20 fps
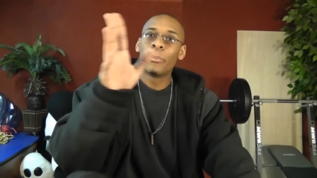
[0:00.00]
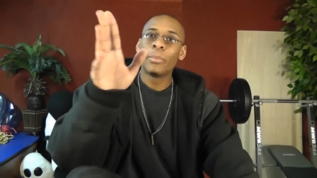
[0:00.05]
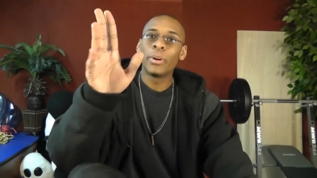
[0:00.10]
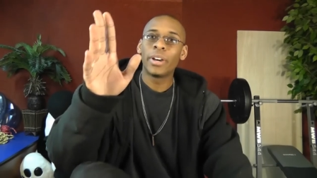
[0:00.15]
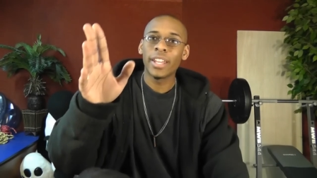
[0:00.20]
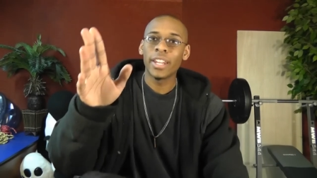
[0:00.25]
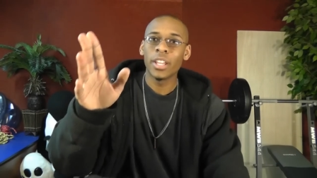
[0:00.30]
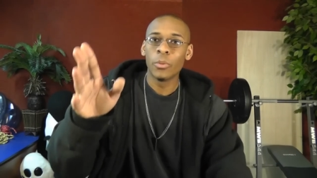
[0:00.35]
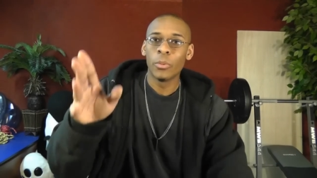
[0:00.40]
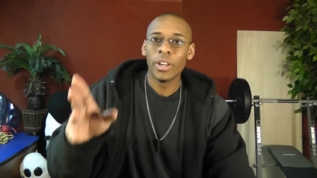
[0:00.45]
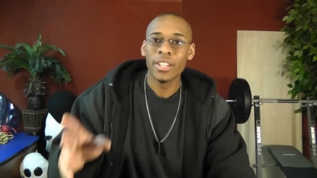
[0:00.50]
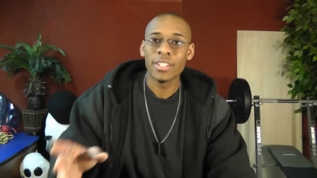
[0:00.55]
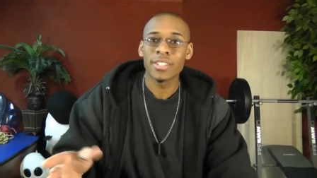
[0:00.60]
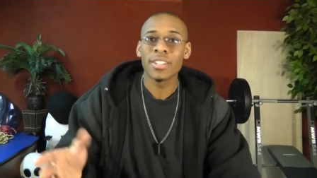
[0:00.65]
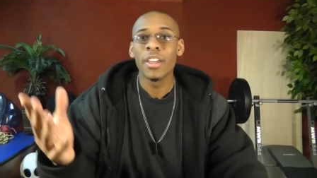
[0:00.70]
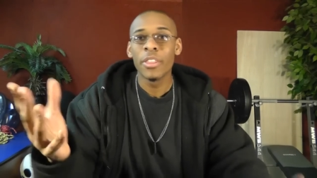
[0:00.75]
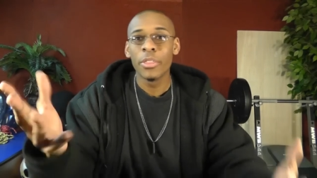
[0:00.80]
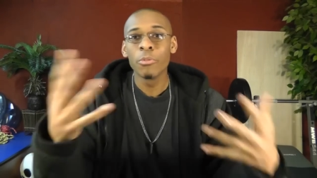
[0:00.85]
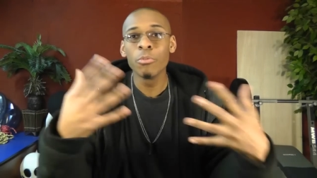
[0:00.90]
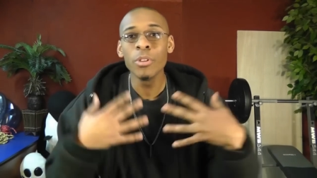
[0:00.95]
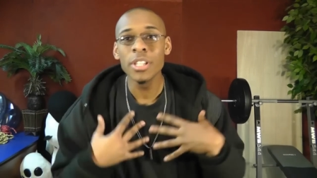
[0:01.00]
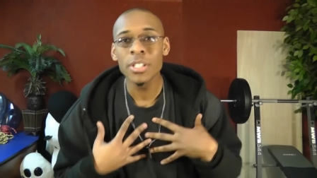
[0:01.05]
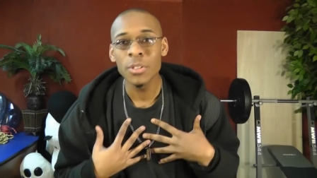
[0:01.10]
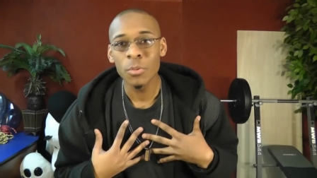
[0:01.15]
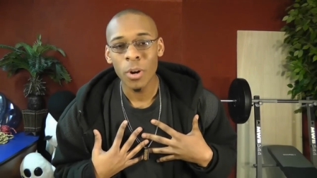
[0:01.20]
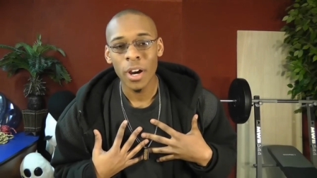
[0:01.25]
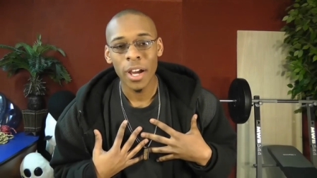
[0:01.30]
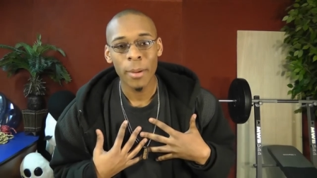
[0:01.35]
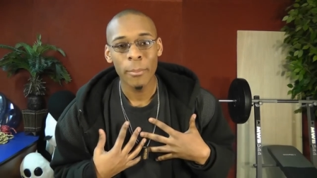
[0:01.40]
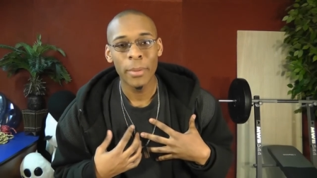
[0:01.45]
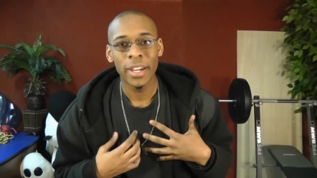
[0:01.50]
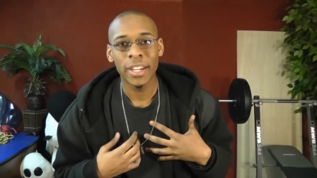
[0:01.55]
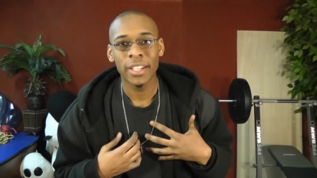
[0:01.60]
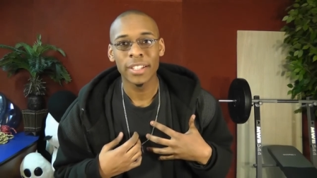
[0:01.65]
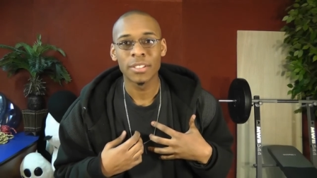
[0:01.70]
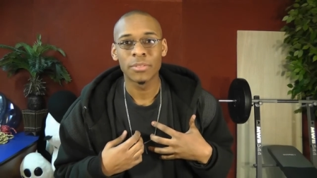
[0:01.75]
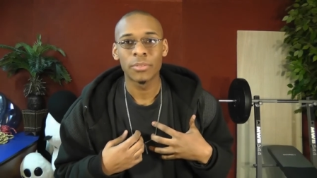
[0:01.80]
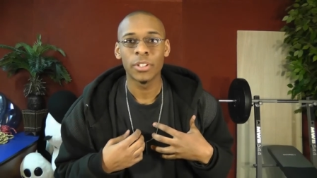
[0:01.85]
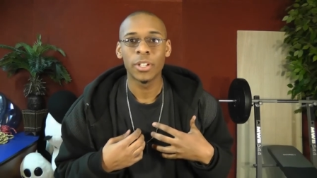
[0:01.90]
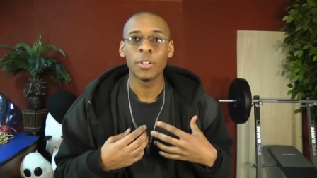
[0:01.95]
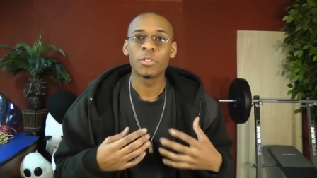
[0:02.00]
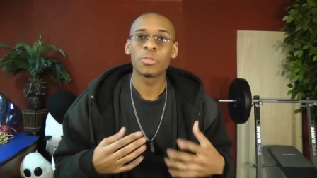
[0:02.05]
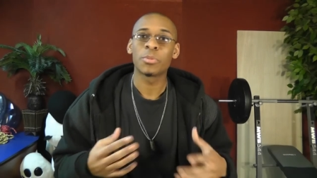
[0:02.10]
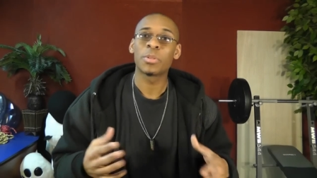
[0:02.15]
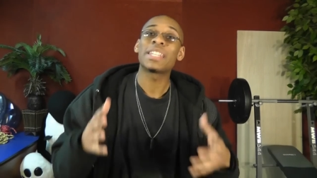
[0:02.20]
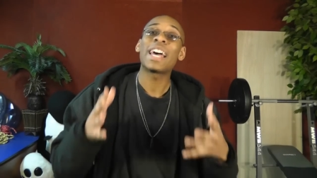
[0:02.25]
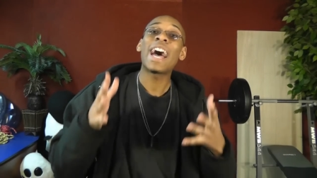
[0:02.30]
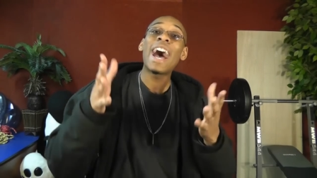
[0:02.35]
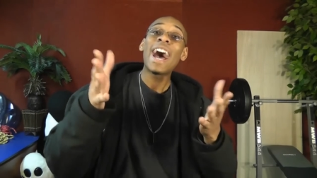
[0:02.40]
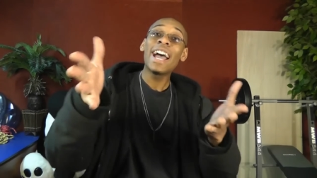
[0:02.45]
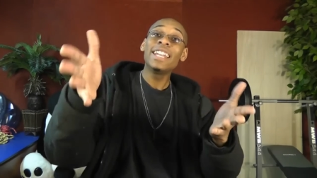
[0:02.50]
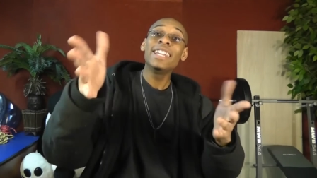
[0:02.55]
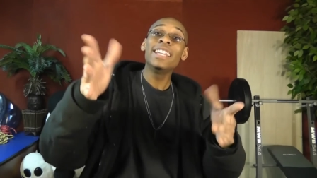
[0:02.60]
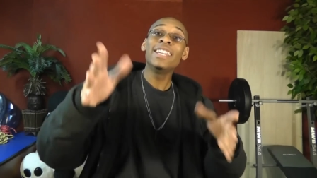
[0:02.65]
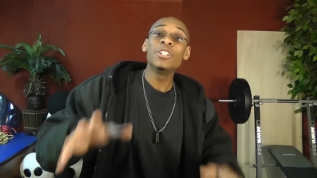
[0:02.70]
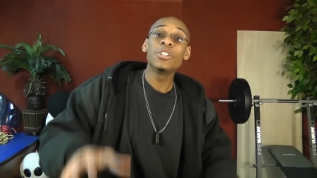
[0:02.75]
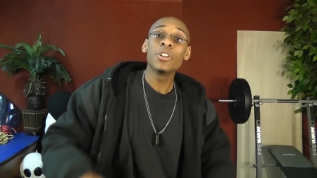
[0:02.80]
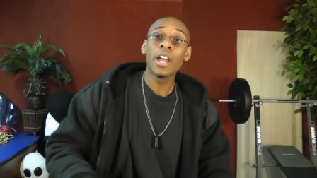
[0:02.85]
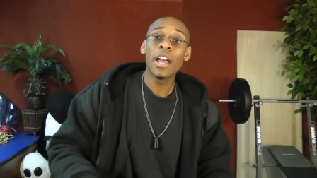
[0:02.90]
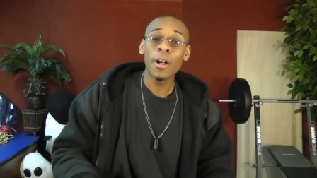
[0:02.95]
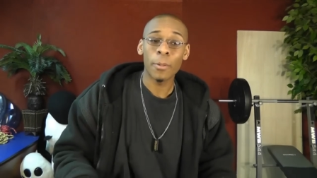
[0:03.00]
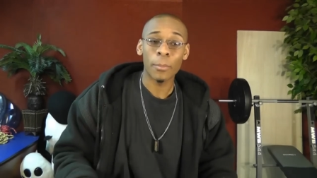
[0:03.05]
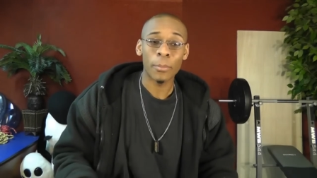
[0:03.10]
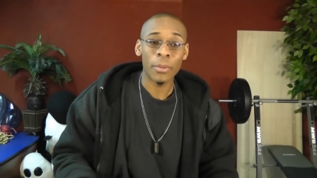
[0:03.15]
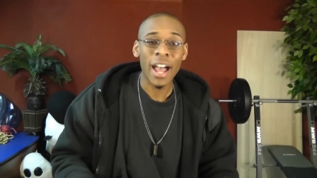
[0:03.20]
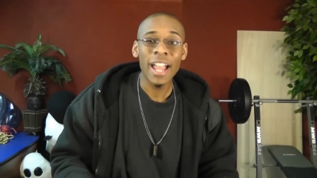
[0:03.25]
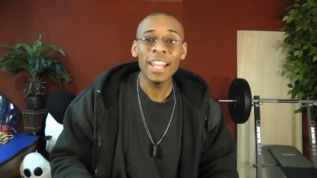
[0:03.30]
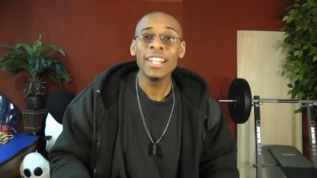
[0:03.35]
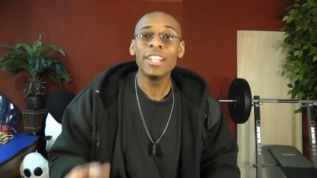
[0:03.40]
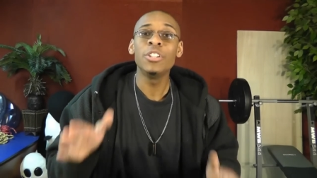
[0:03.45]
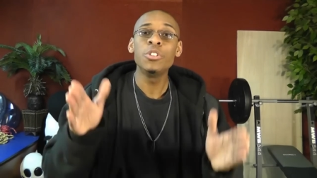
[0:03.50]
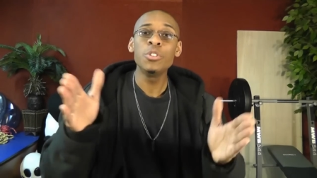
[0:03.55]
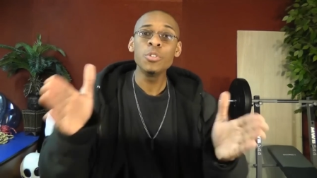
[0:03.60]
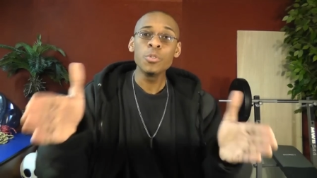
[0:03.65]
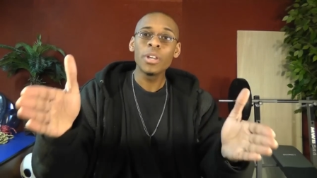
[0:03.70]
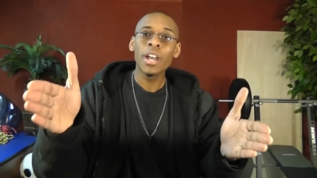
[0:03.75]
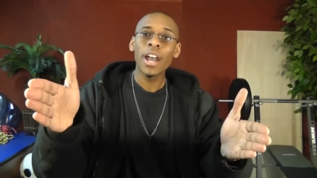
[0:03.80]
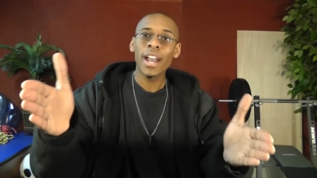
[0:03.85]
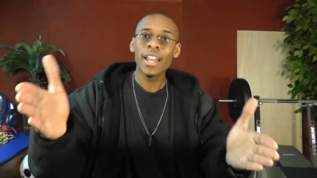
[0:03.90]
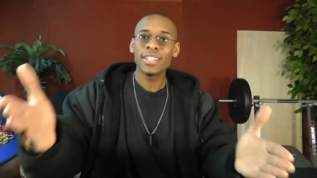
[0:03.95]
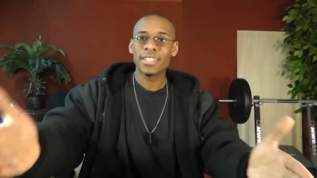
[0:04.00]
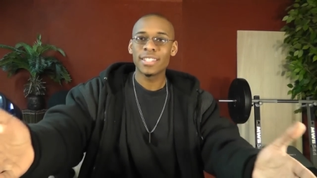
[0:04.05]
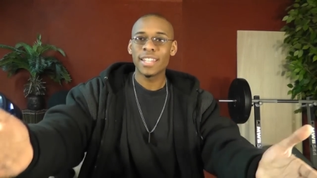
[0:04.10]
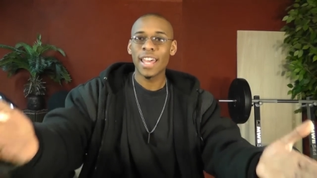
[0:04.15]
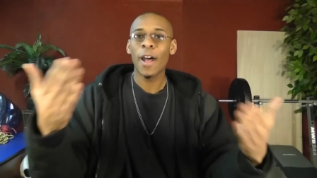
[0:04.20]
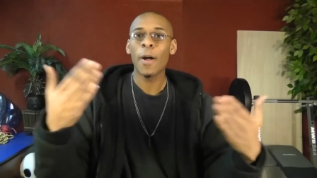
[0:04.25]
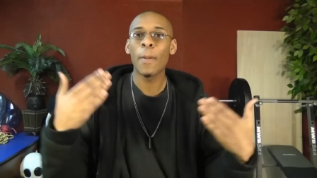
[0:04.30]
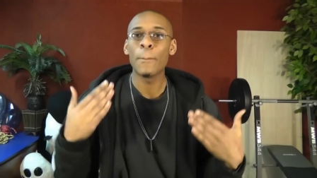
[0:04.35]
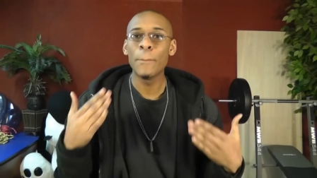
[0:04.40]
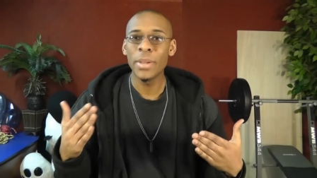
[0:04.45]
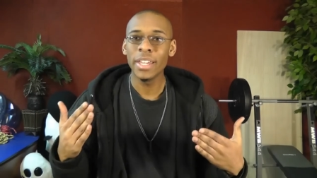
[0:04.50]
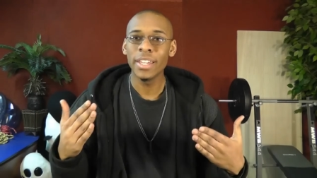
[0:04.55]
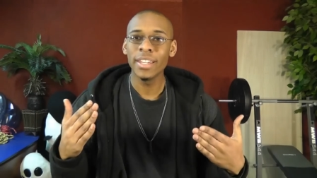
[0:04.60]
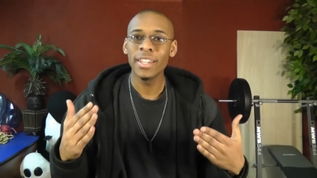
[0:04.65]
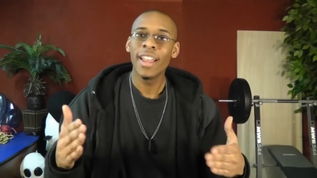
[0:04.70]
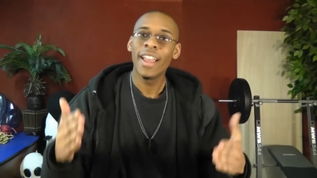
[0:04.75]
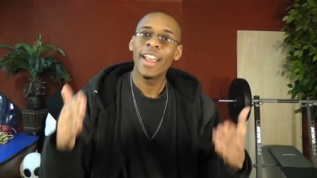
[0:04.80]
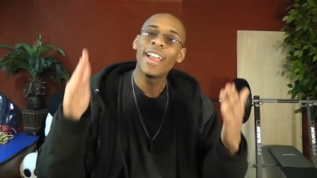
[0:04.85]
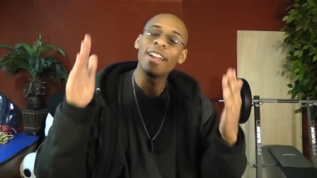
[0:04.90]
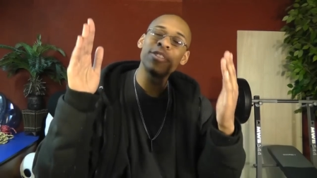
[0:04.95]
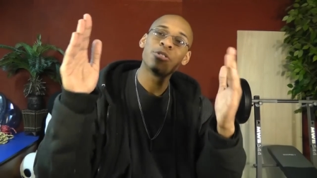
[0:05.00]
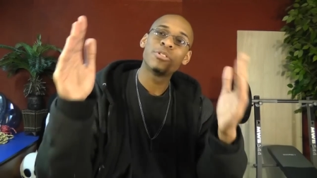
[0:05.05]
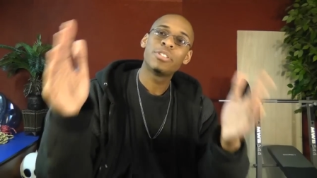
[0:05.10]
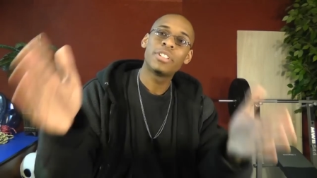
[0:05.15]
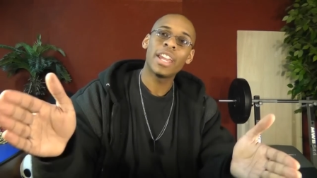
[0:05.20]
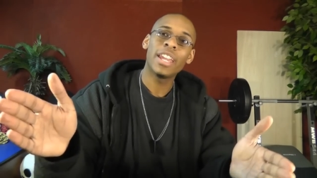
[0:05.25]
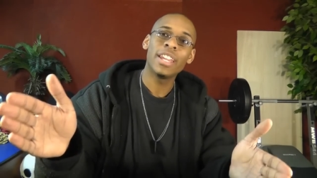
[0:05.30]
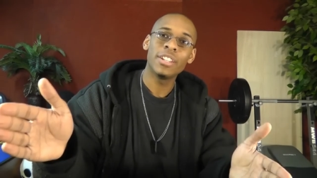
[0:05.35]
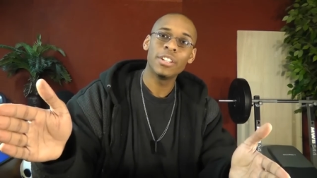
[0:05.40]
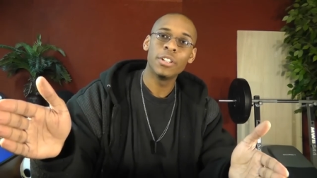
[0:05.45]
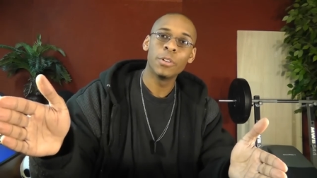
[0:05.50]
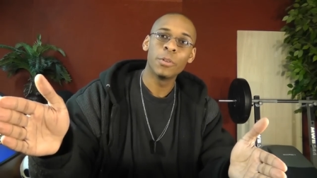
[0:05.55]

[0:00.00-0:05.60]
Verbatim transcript: But anyways, the reason why I'm making this video is because I need your help. I need you guys to help me entertain